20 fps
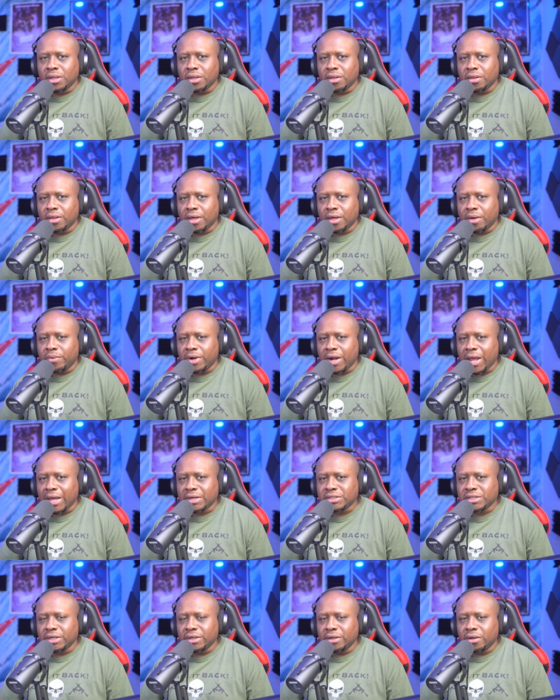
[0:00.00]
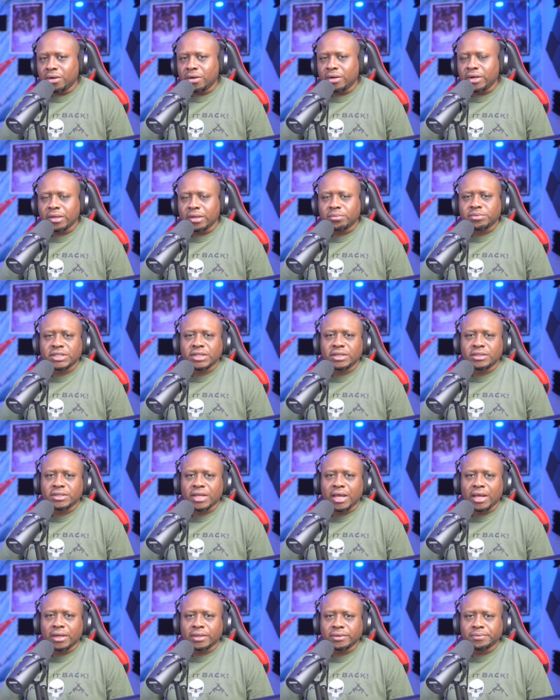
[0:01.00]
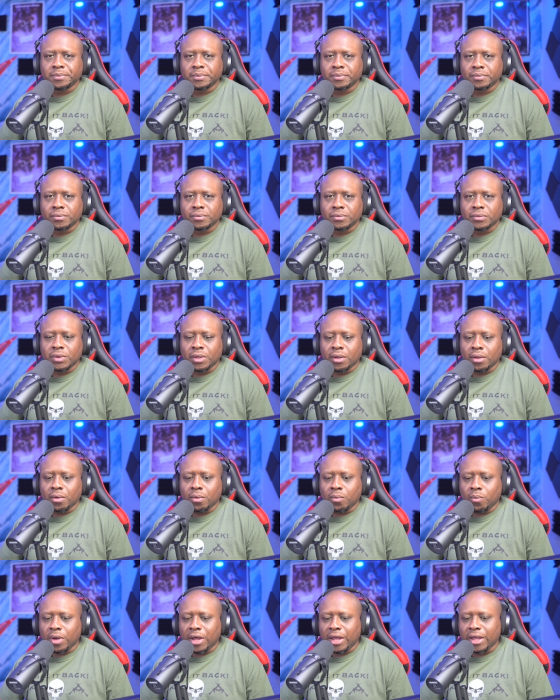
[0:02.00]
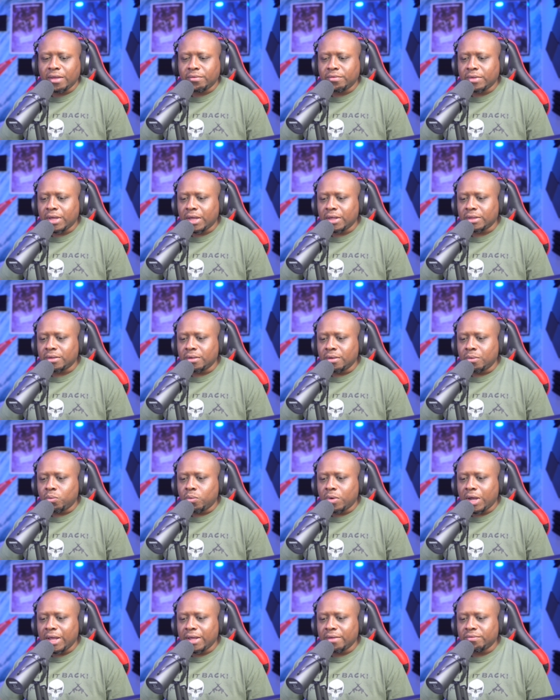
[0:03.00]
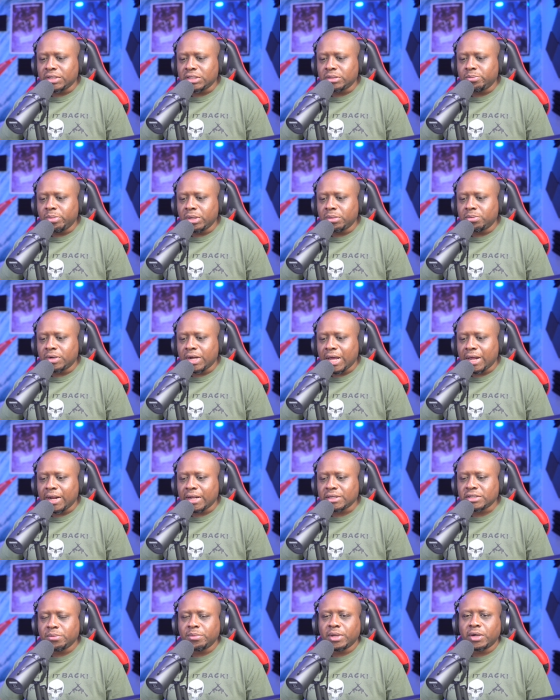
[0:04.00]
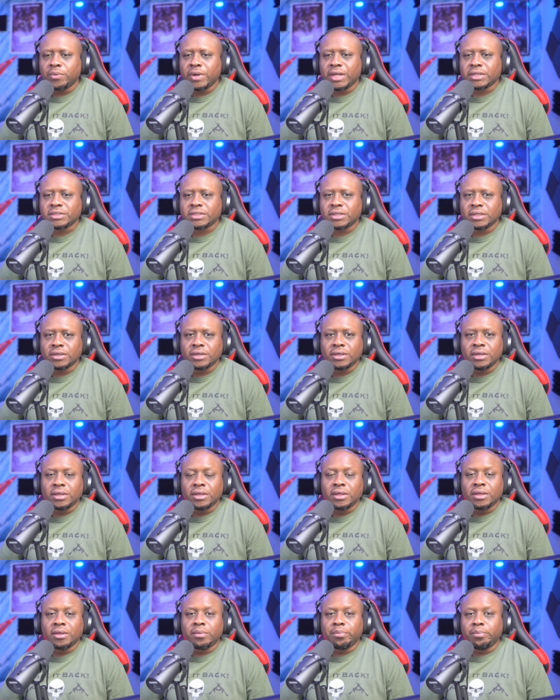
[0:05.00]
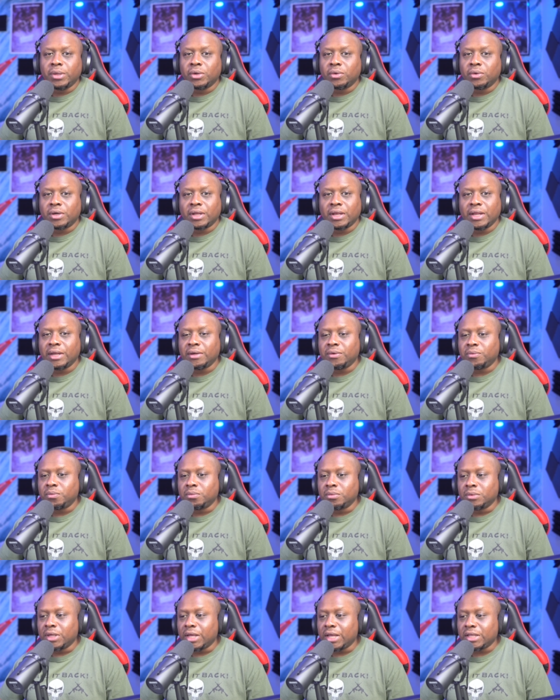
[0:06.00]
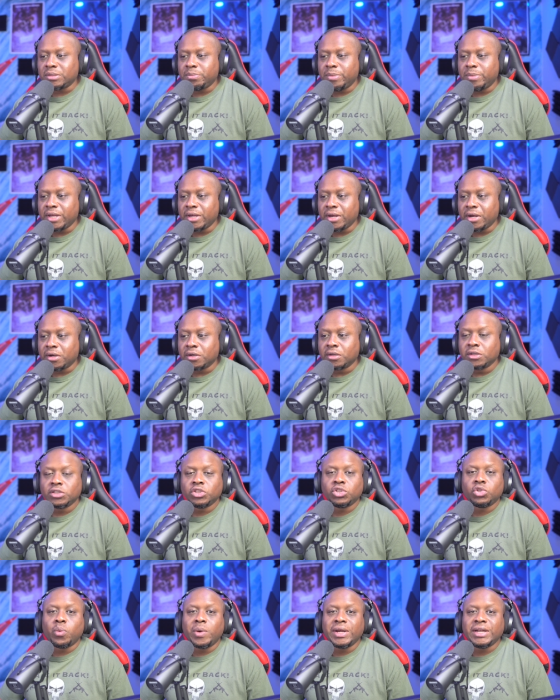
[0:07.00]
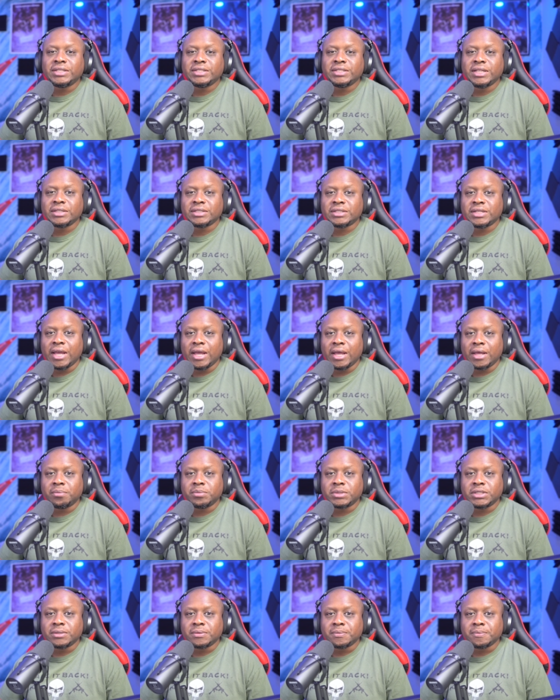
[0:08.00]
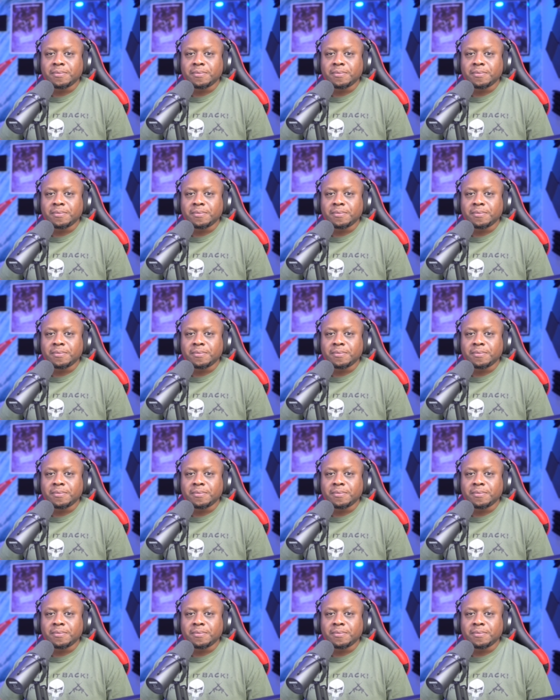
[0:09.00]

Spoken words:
that were actually on Epstein's island? Why have these people not actually been arrested? Bill Clinton has been there 26 times.